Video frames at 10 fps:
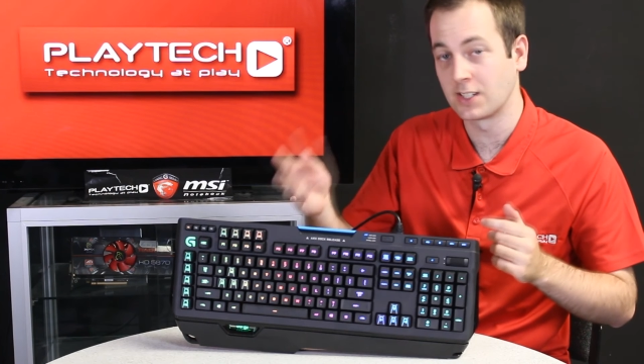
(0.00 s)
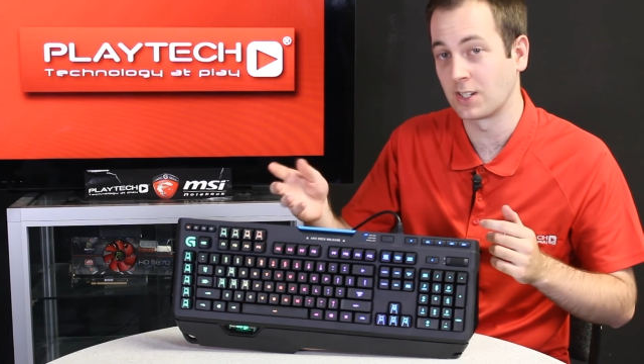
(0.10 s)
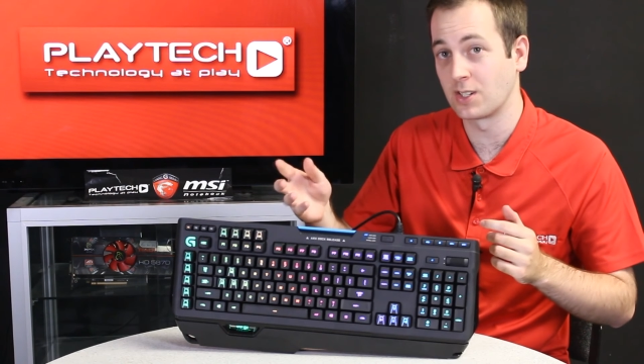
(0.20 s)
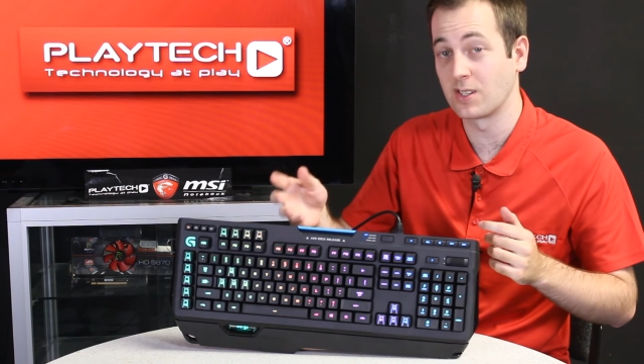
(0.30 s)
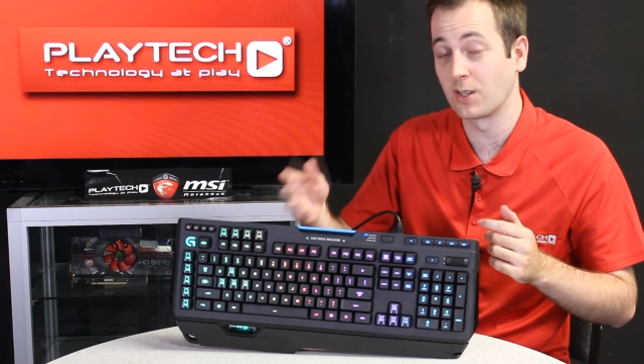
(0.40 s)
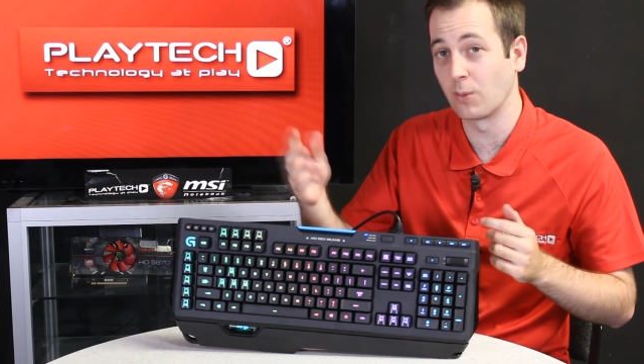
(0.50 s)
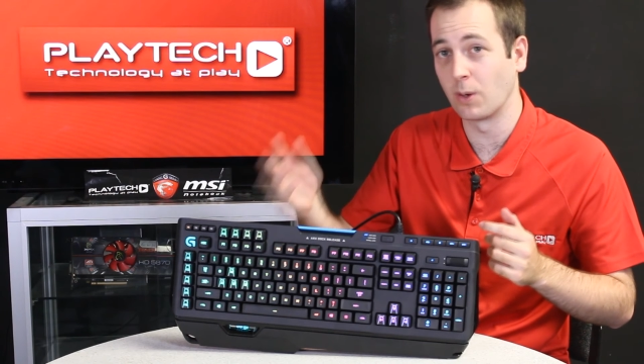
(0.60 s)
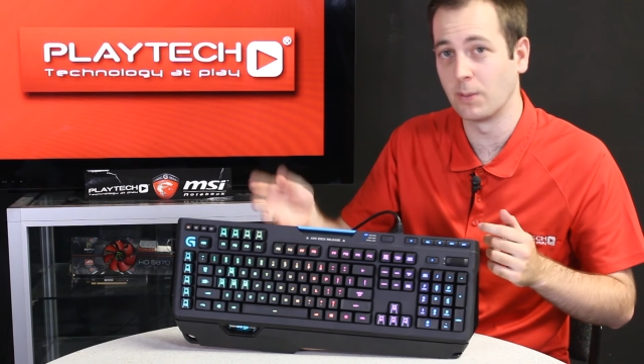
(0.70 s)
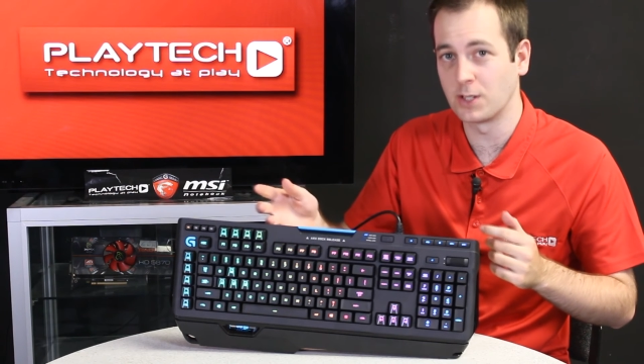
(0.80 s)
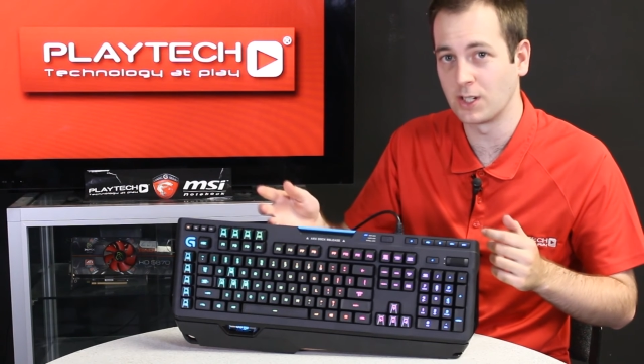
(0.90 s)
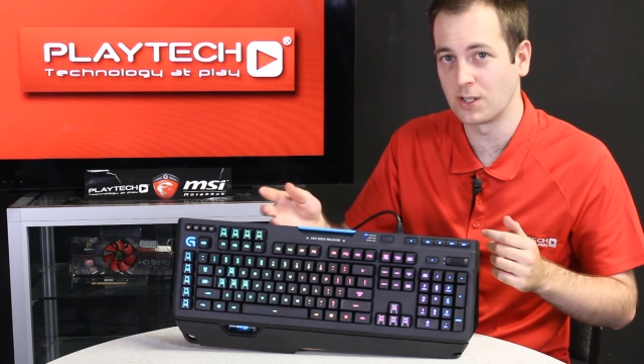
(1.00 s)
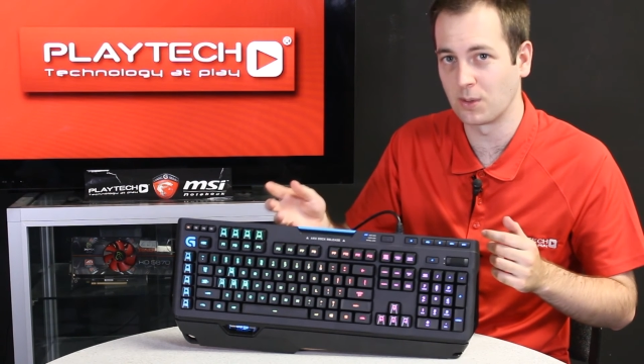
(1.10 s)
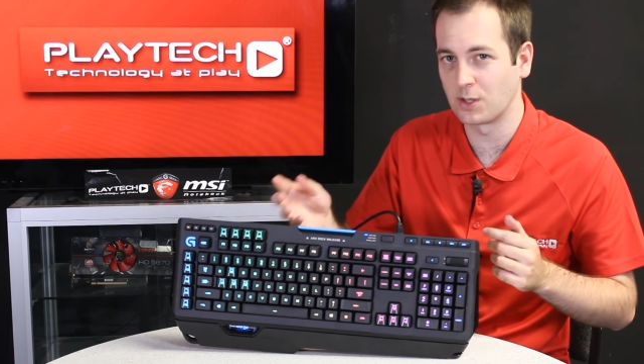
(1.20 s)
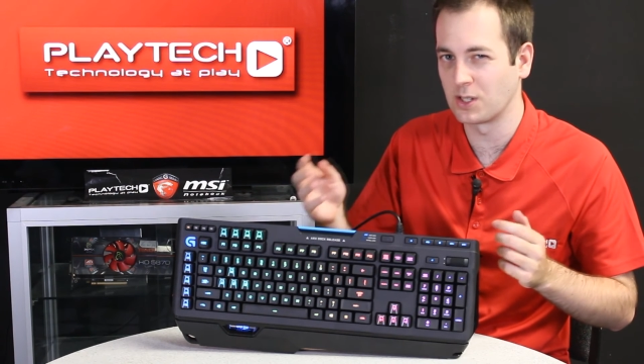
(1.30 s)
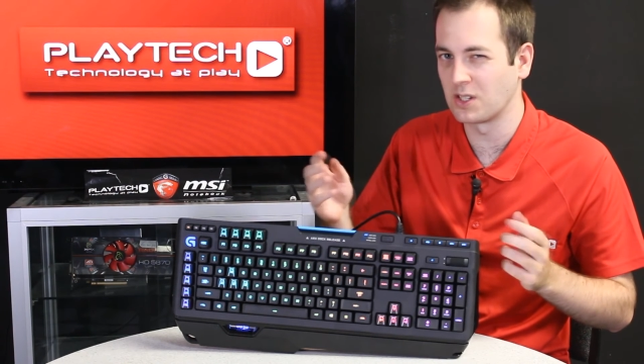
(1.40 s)
such as the Roma G
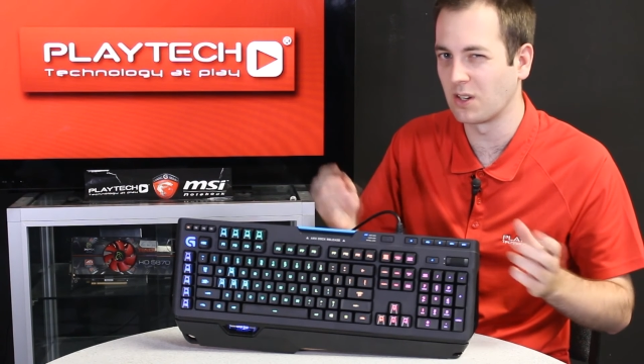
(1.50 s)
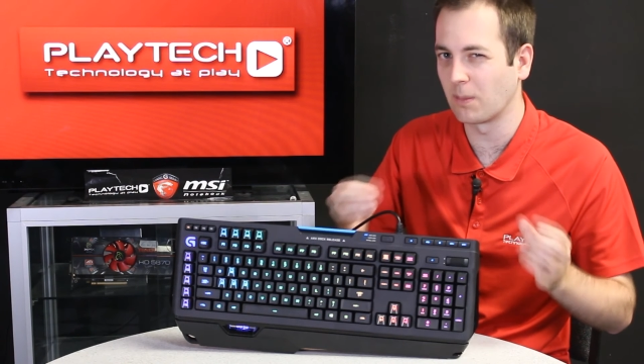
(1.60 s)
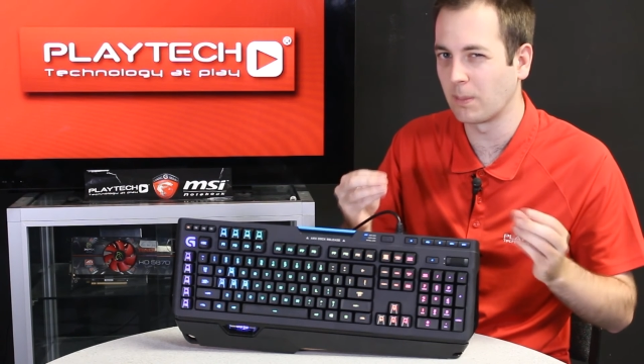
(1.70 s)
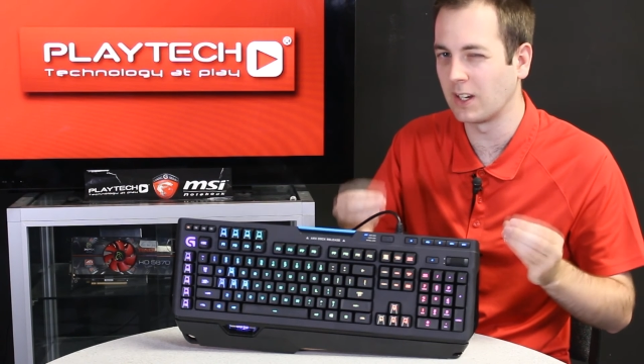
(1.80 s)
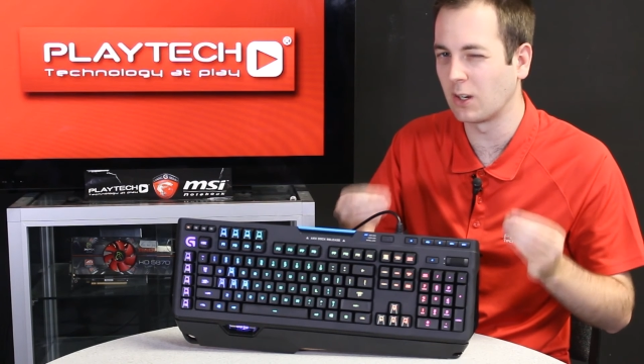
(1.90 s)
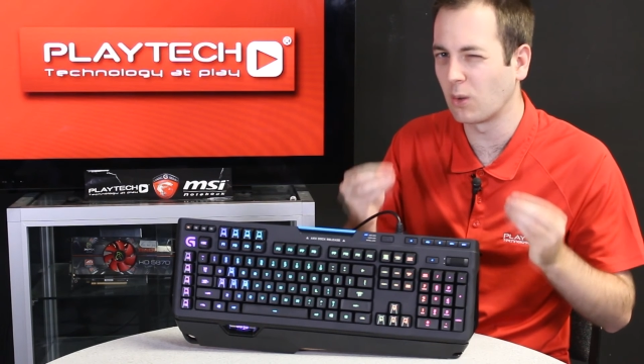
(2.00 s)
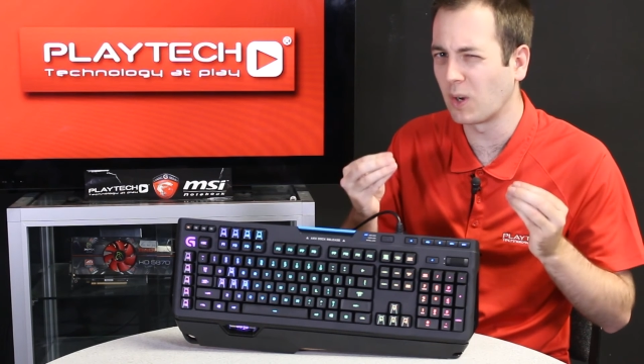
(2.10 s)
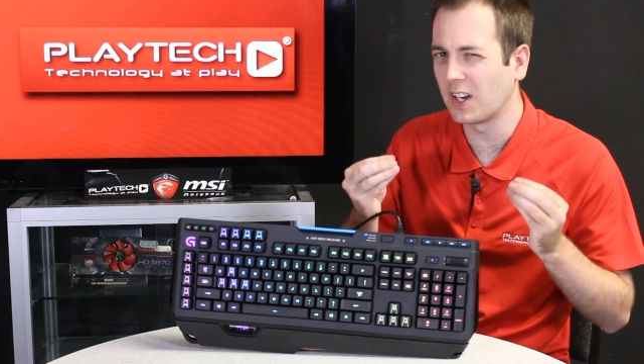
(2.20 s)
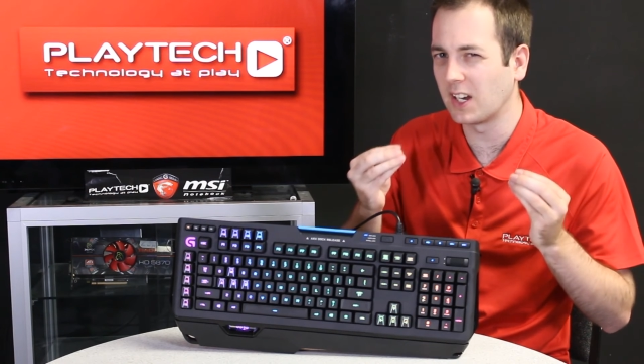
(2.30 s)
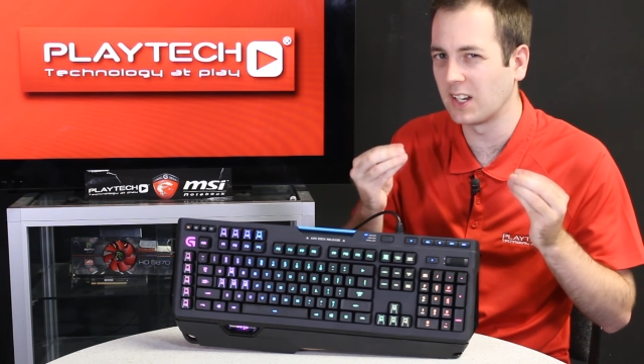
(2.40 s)
switches not being quite